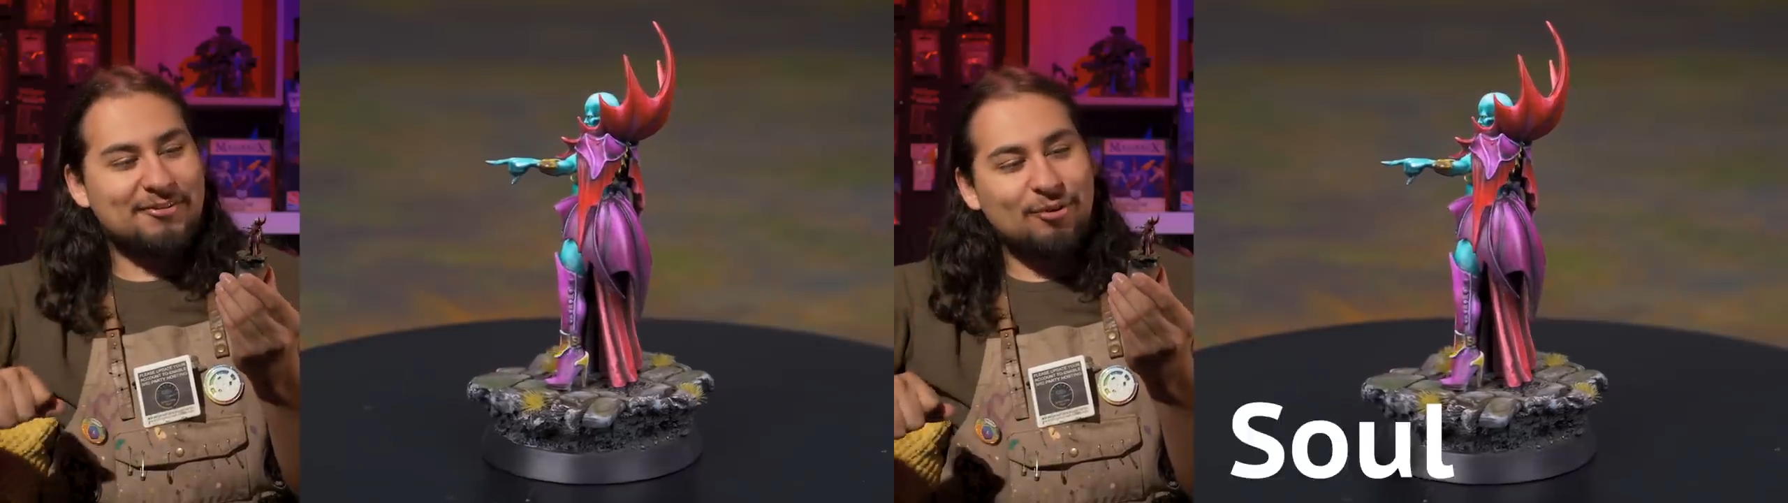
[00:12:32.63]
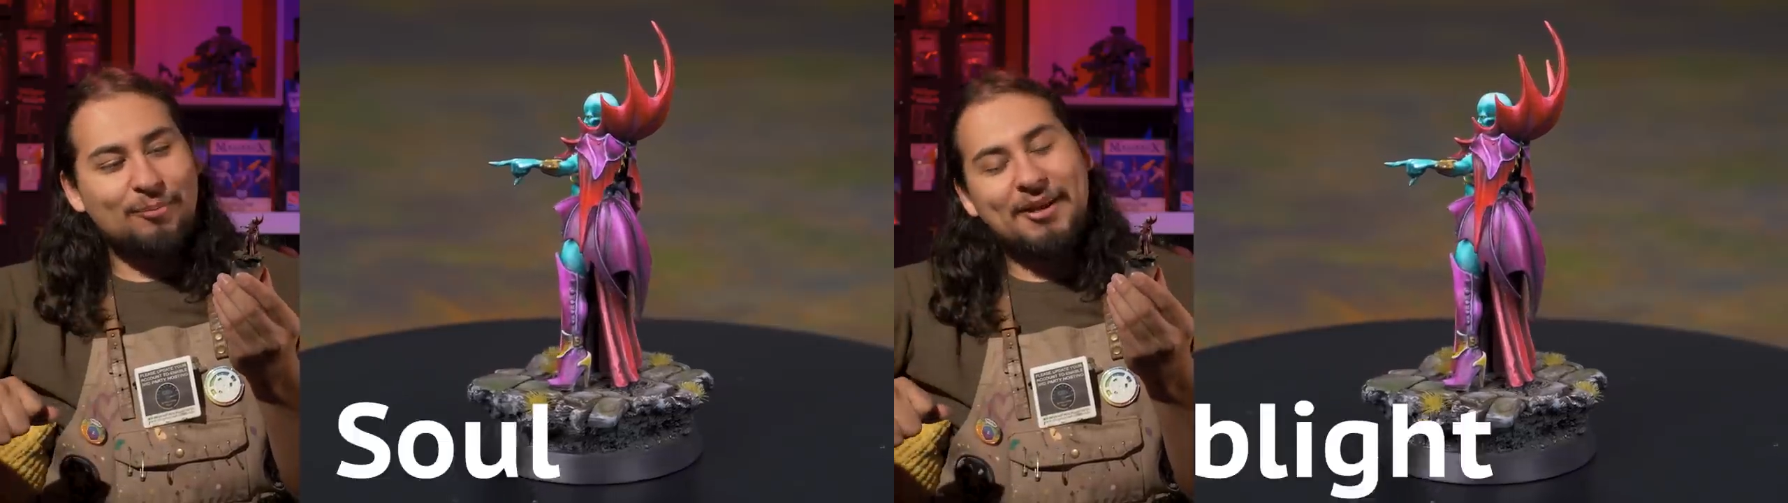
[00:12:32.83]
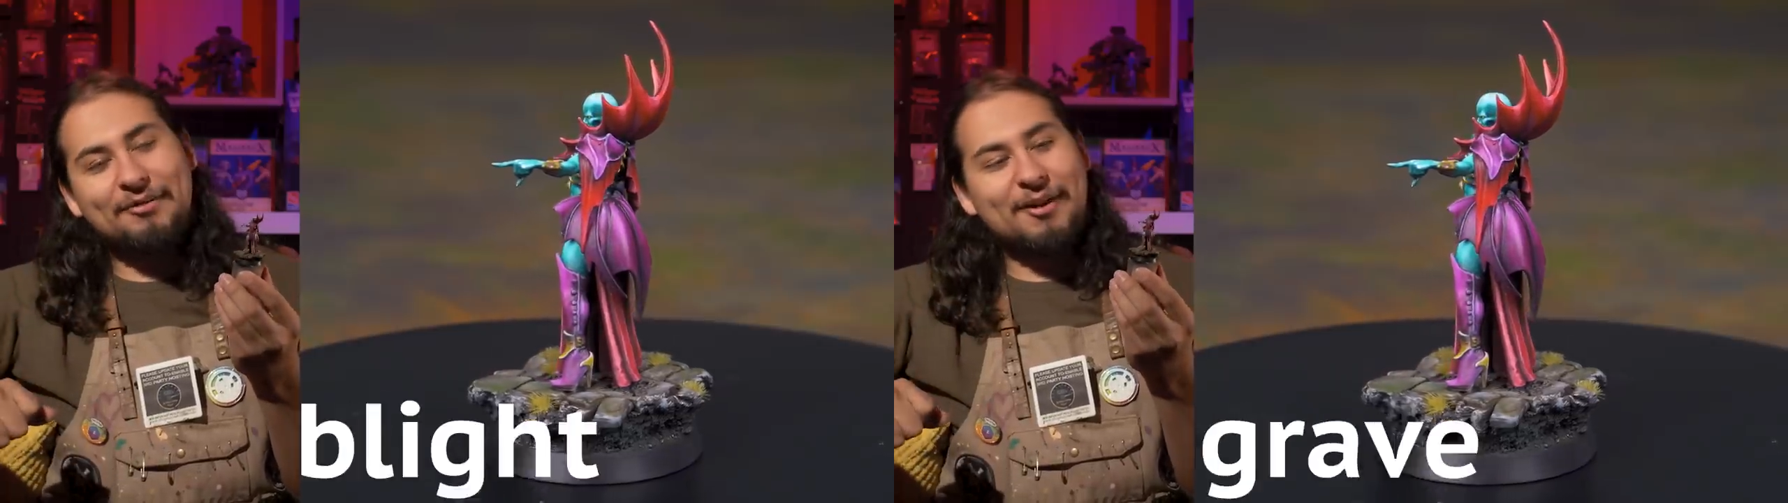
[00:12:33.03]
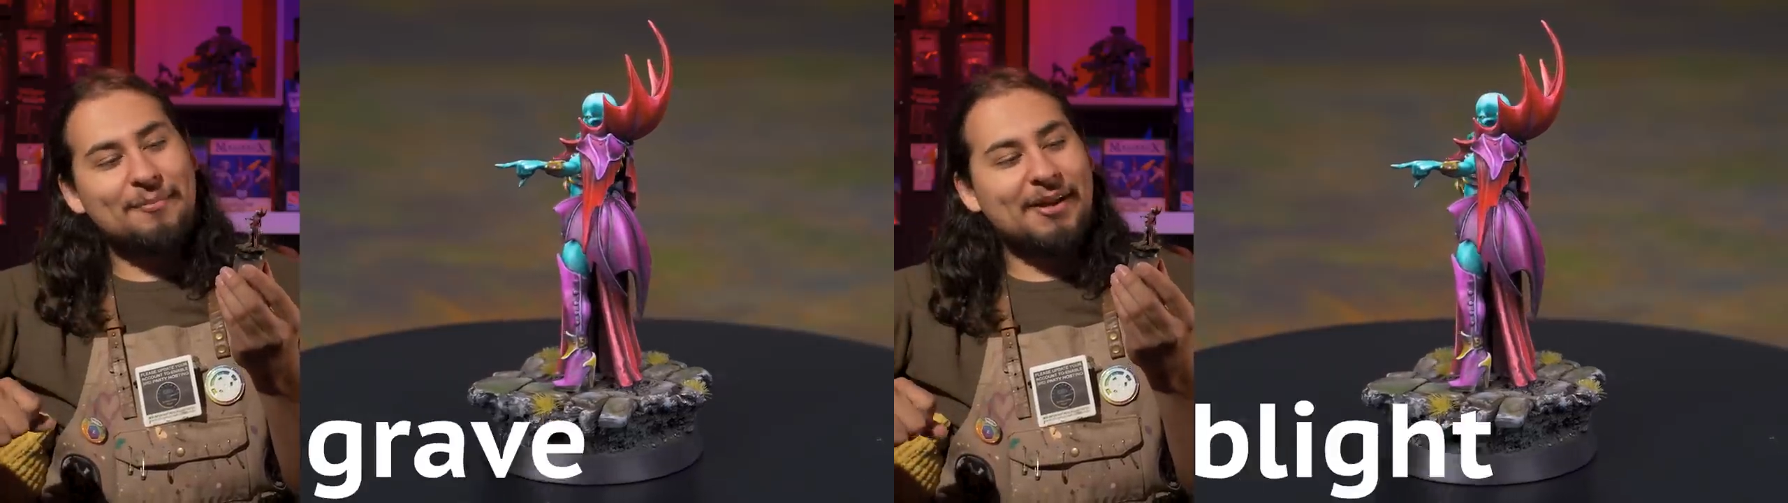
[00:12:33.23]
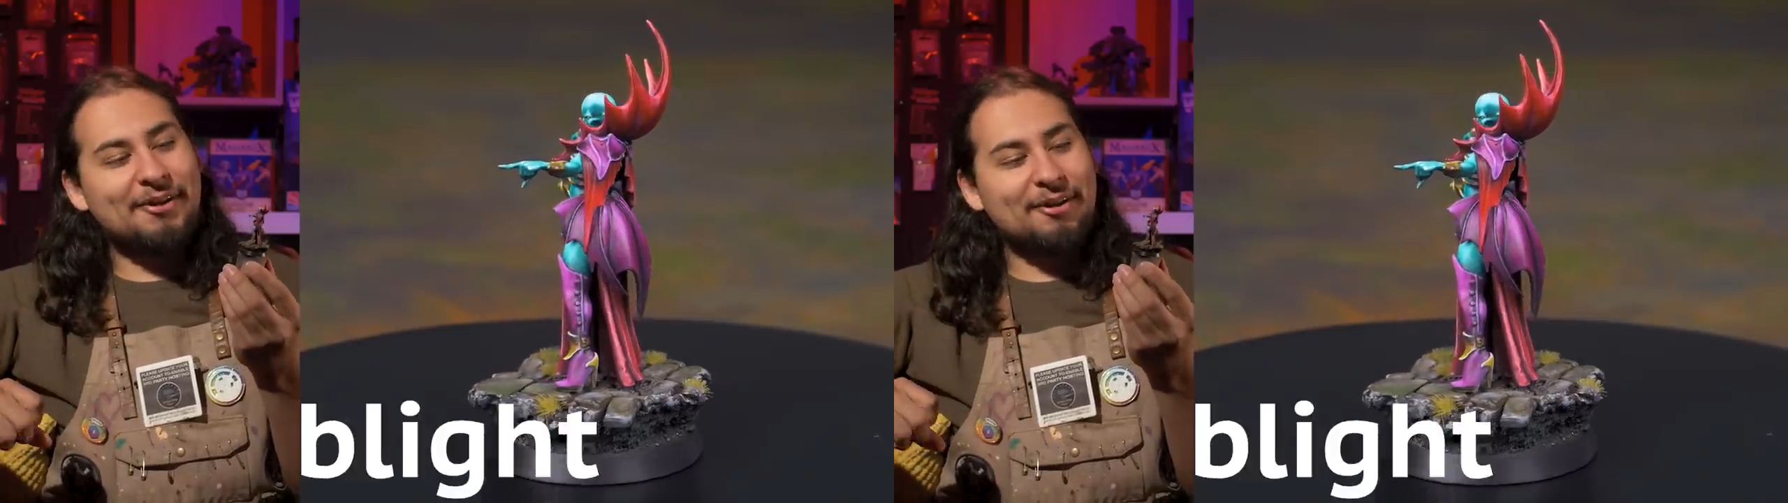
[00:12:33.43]
Soulblight
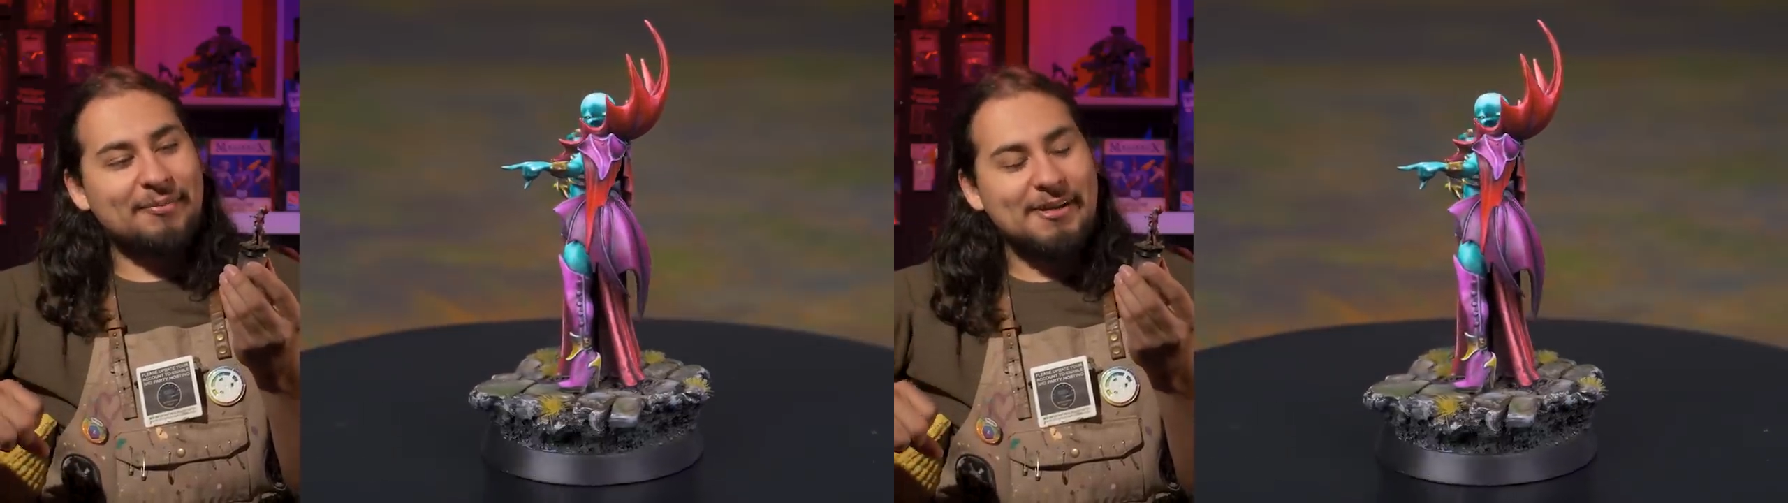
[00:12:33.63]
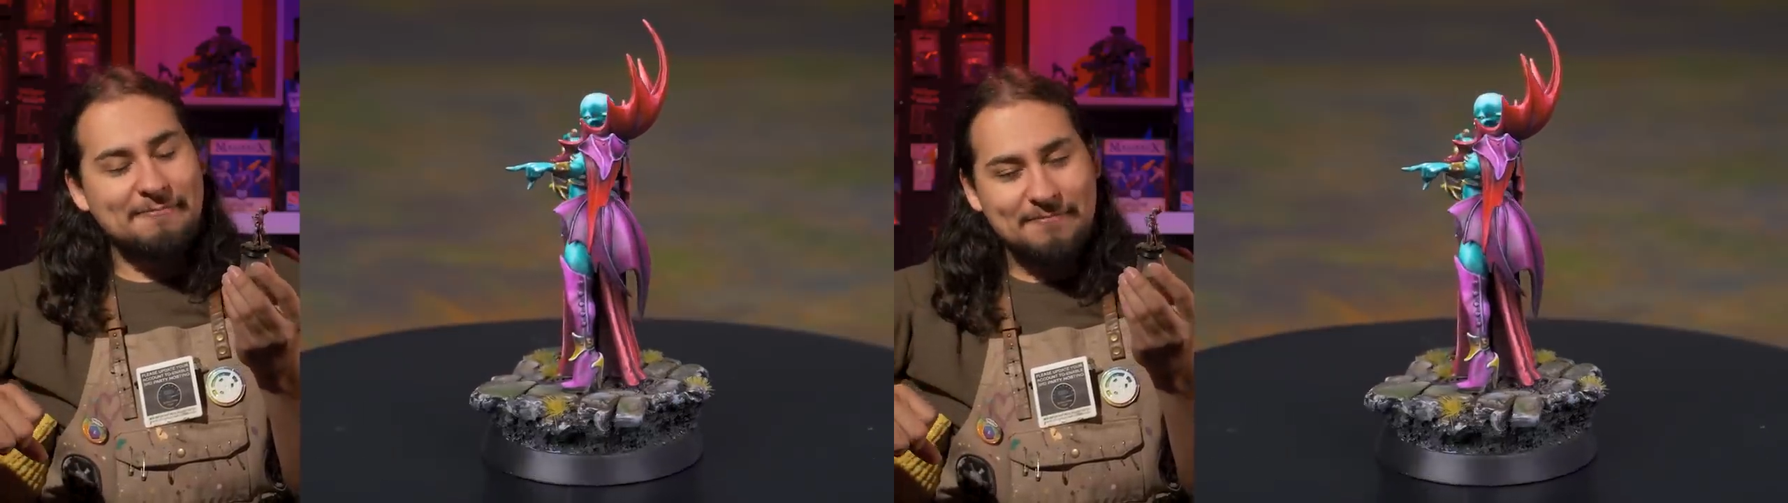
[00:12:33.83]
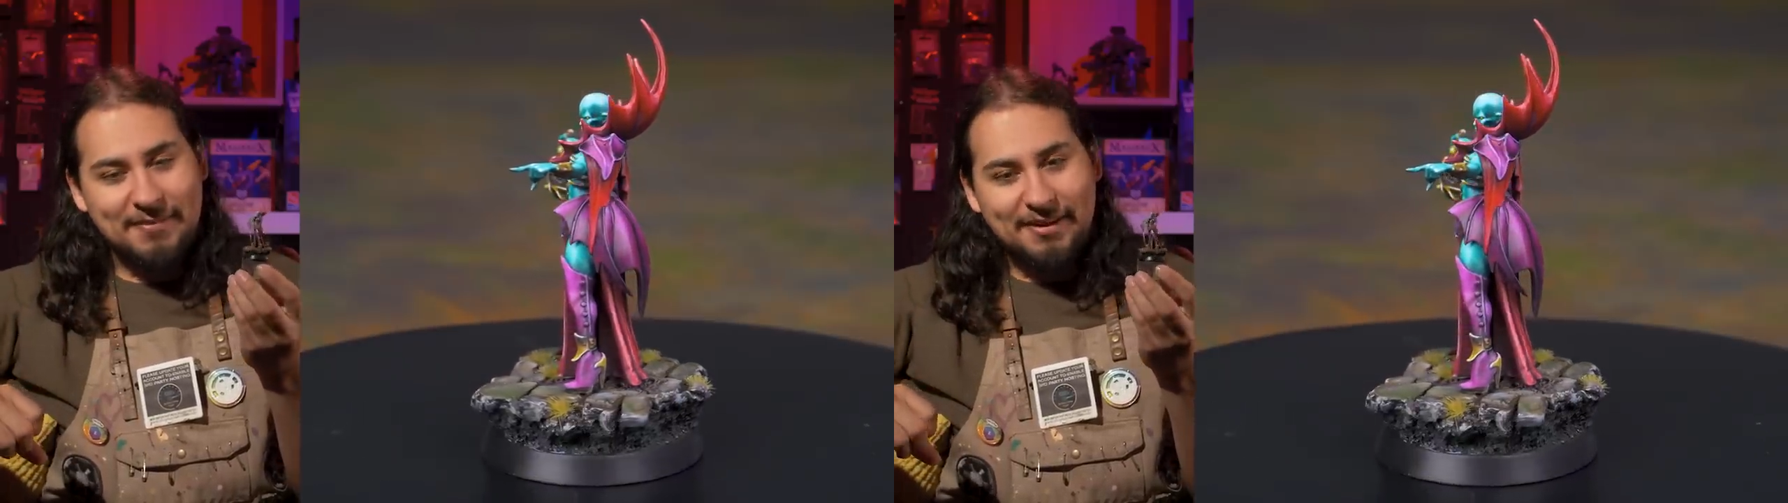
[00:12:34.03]
Graveblight army?